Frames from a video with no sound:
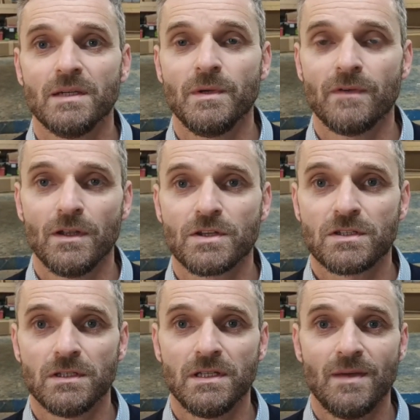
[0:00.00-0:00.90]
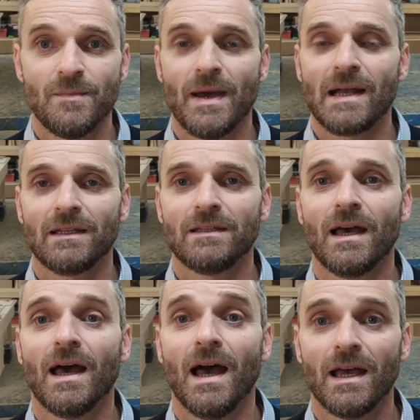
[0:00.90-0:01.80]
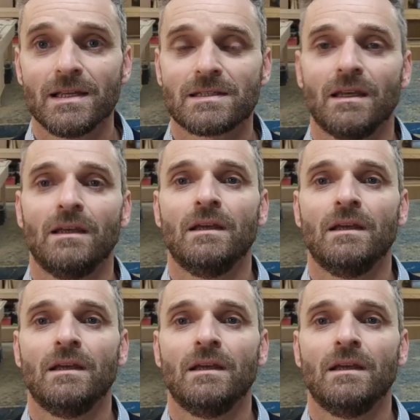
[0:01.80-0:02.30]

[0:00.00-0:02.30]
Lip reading: and we've understood the impact that that has.